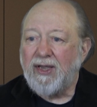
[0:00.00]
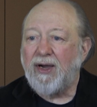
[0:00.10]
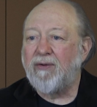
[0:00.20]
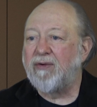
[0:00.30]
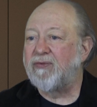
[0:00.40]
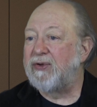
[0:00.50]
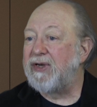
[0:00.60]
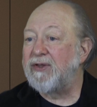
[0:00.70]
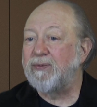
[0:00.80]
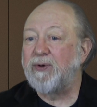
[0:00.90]
However,
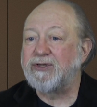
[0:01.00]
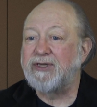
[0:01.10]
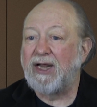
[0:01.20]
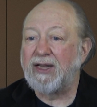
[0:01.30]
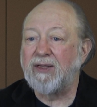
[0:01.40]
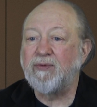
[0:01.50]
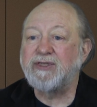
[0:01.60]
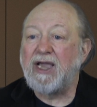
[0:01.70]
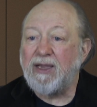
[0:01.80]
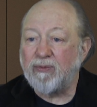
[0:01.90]
another personality was
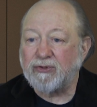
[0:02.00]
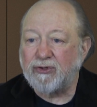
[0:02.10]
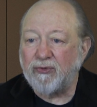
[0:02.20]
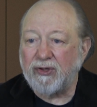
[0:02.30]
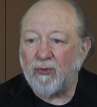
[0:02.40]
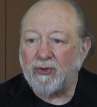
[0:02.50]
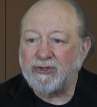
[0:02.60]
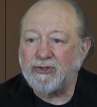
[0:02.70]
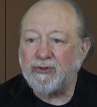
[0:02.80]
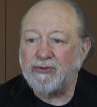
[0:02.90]
able to drink
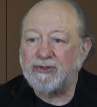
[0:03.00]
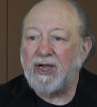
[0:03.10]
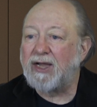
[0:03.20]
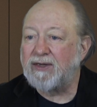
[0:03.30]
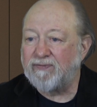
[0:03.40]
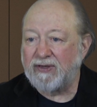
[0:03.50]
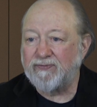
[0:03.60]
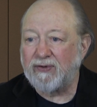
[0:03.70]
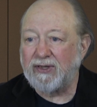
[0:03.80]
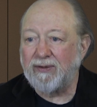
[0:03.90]
orange juice
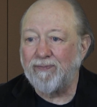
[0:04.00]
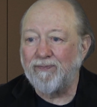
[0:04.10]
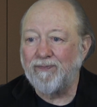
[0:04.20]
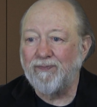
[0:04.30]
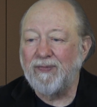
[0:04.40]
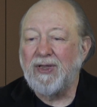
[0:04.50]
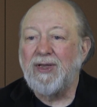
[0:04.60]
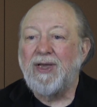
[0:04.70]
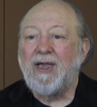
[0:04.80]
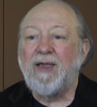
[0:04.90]
uneventfully.
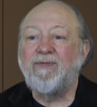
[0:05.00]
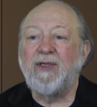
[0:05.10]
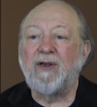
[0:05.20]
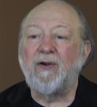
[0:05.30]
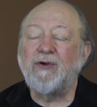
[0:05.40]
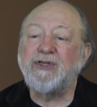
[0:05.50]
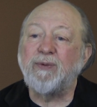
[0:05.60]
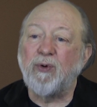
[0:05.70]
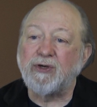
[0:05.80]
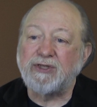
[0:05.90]
If the allergic
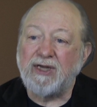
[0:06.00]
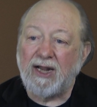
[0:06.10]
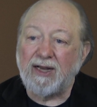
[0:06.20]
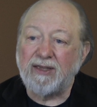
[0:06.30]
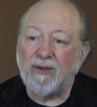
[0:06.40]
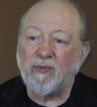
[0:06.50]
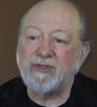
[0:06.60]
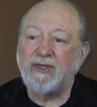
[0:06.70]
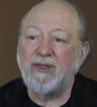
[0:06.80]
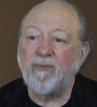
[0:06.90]
personality
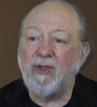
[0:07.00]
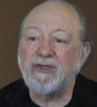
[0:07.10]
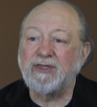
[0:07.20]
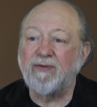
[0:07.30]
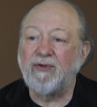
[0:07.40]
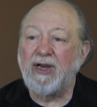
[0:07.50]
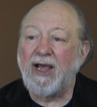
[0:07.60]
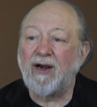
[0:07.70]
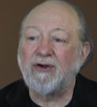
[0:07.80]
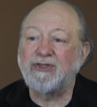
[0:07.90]
was in the midst of an
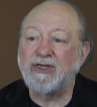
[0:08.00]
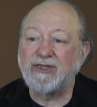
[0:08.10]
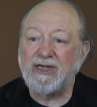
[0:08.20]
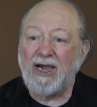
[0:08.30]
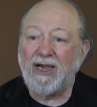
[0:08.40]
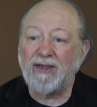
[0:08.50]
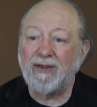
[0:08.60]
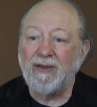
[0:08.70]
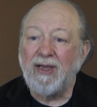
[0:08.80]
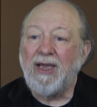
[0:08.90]
allergy attack
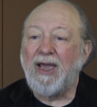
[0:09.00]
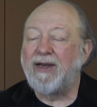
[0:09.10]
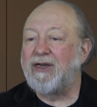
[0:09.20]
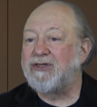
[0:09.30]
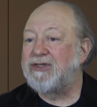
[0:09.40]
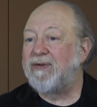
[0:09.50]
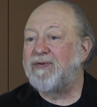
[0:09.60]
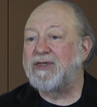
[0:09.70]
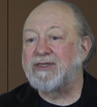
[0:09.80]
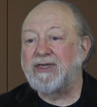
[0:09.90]
and he
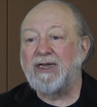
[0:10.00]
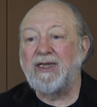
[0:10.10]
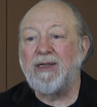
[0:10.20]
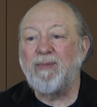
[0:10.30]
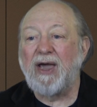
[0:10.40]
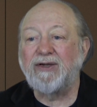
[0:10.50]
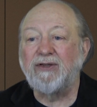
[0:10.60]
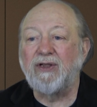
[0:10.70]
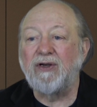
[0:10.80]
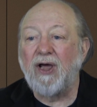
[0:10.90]
shifted suddenly back to
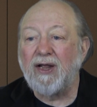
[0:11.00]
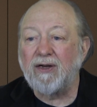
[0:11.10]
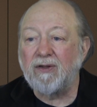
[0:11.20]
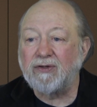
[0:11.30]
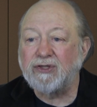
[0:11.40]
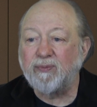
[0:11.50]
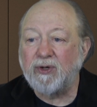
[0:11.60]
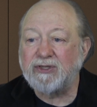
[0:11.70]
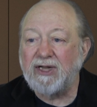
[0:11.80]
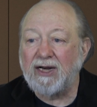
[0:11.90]
the non-allergic
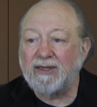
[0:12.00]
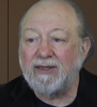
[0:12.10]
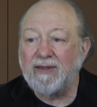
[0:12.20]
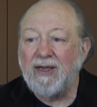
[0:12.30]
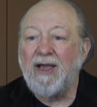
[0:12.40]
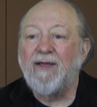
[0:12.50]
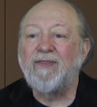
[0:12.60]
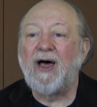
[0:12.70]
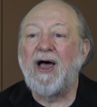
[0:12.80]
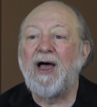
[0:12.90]
personality,
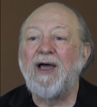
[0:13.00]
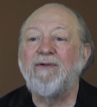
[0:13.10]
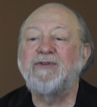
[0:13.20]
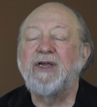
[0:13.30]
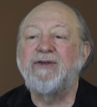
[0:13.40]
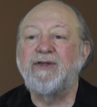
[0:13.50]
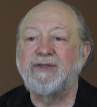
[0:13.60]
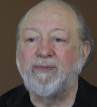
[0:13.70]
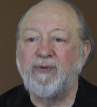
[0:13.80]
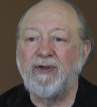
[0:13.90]
the hives
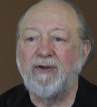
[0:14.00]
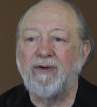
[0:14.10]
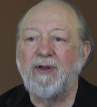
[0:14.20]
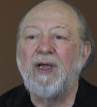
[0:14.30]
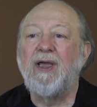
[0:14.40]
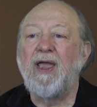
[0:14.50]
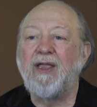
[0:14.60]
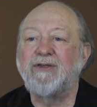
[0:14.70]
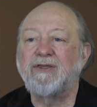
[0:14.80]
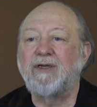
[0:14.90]
disappeared
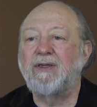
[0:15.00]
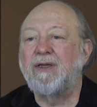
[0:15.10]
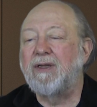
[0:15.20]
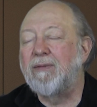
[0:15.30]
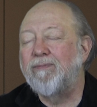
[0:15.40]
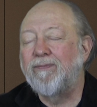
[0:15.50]
instantly.